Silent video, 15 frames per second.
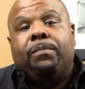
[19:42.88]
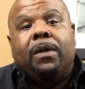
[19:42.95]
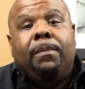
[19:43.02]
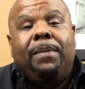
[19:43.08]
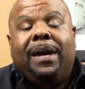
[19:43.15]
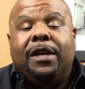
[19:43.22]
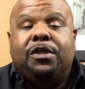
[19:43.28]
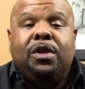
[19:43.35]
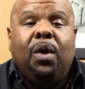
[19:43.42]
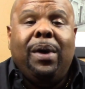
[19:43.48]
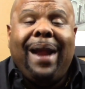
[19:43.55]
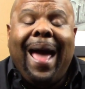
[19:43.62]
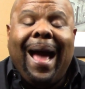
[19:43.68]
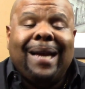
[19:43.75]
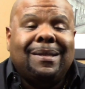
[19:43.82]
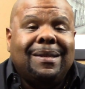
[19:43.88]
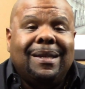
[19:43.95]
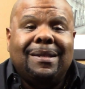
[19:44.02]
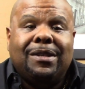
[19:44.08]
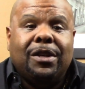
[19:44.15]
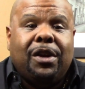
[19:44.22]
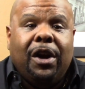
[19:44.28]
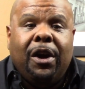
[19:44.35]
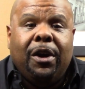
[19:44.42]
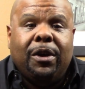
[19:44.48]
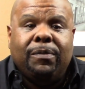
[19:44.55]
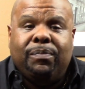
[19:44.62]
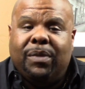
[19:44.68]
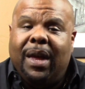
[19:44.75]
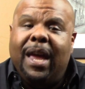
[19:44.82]
Because you know what? Accidents occur.
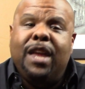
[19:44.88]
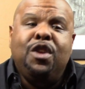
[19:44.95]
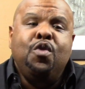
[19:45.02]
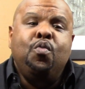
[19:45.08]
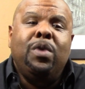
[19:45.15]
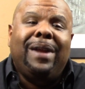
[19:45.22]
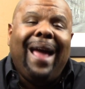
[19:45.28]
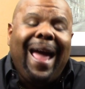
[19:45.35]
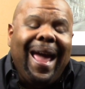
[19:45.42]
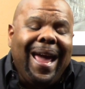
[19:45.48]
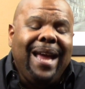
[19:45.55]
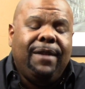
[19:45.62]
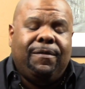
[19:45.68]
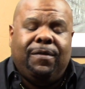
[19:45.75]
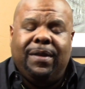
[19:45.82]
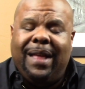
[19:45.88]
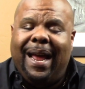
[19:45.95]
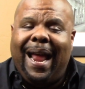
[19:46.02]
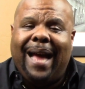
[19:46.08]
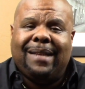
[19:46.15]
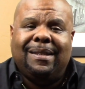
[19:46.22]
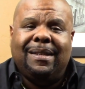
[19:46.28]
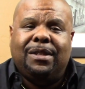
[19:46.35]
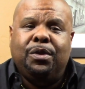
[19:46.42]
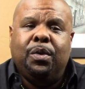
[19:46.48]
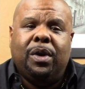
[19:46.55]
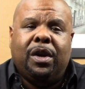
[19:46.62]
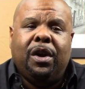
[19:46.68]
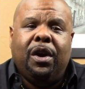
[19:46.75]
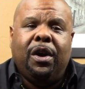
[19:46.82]
And you would hate for that accident to
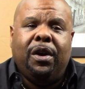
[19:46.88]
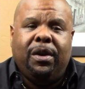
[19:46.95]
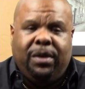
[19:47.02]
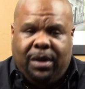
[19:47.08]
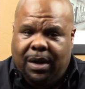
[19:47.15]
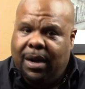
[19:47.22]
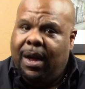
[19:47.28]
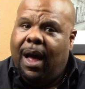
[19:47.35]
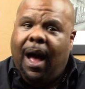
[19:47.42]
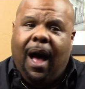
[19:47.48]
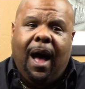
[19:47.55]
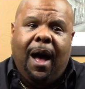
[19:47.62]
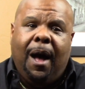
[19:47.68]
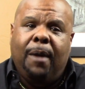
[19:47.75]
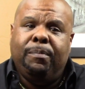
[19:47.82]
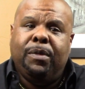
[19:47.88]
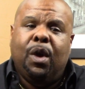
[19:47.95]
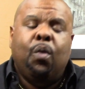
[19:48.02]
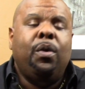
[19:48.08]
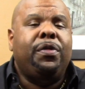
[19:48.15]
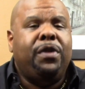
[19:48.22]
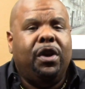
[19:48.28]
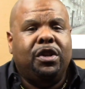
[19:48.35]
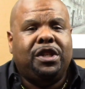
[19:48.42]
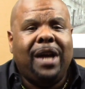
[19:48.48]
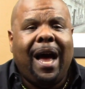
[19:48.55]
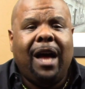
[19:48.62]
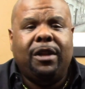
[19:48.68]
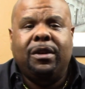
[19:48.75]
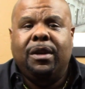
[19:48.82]
occur with your
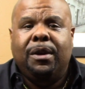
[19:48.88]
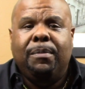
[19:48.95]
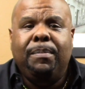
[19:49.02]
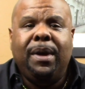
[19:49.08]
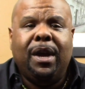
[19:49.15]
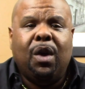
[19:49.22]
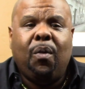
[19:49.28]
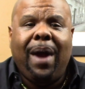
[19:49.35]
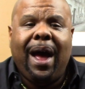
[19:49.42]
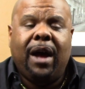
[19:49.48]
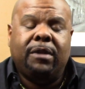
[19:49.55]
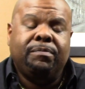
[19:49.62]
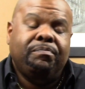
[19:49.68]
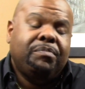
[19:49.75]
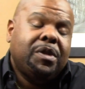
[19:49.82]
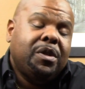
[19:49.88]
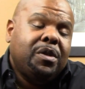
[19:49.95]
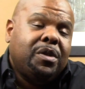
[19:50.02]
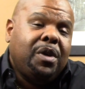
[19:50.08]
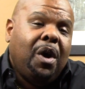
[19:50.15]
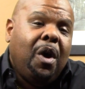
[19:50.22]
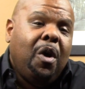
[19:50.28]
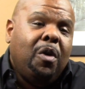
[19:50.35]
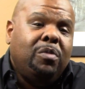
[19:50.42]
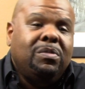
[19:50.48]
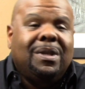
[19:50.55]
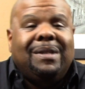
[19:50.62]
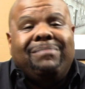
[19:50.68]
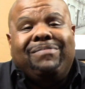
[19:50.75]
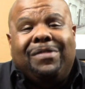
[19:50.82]
child being around. So
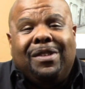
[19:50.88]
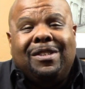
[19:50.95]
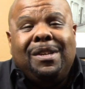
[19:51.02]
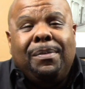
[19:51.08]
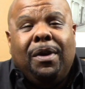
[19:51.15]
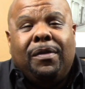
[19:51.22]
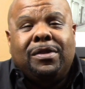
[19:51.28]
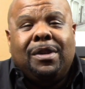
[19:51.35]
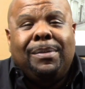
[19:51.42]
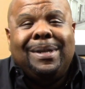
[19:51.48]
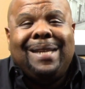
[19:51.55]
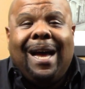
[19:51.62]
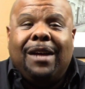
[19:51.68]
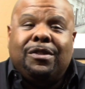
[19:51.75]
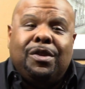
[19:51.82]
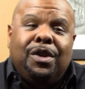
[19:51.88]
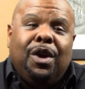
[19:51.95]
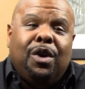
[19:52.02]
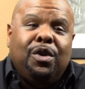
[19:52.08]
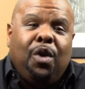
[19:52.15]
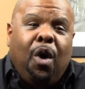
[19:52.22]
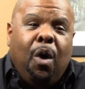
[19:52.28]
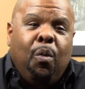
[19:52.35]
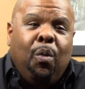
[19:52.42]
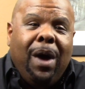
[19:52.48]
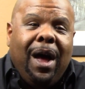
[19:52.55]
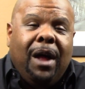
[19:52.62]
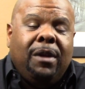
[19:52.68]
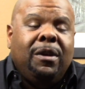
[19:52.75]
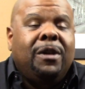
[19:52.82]
if they're sleeping over somebody's house and you don't know them
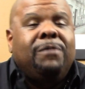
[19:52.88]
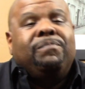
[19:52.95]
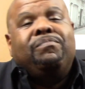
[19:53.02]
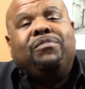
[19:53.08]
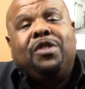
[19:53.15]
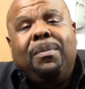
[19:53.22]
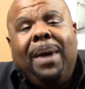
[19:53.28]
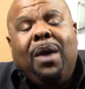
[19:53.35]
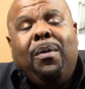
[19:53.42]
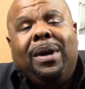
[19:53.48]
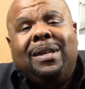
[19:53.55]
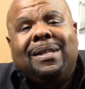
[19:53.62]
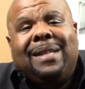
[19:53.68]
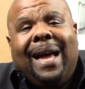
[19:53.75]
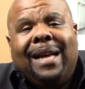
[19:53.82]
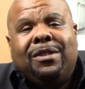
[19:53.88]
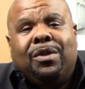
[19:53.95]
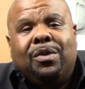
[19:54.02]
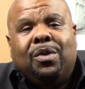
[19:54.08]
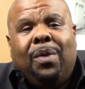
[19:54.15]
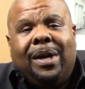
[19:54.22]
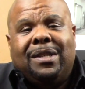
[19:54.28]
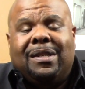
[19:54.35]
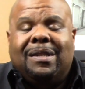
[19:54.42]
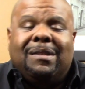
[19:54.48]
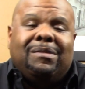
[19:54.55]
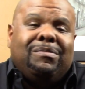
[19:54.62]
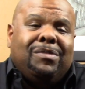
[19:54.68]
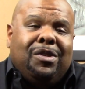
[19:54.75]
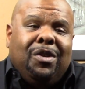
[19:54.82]
well, you may want to just ask those questions.
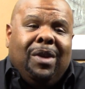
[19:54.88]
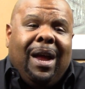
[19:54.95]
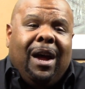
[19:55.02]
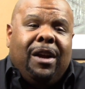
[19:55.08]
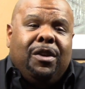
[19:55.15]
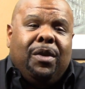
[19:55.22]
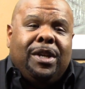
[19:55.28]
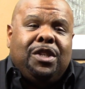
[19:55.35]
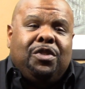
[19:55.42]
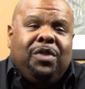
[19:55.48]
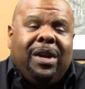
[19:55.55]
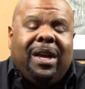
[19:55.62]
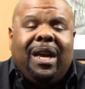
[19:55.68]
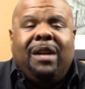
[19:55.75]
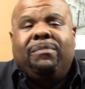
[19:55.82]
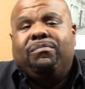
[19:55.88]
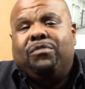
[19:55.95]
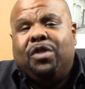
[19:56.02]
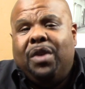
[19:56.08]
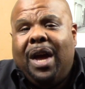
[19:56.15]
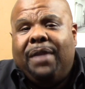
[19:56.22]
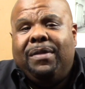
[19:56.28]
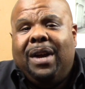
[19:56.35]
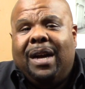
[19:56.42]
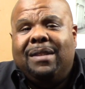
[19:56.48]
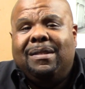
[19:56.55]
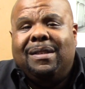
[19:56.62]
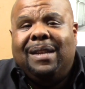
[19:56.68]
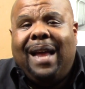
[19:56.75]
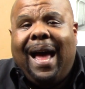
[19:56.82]
Do you allow underage drinking? Do you have
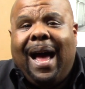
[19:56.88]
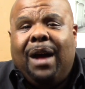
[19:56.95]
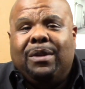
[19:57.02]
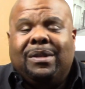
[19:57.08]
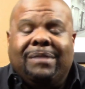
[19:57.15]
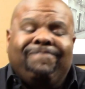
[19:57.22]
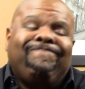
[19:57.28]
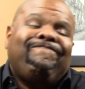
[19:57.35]
guns in the house?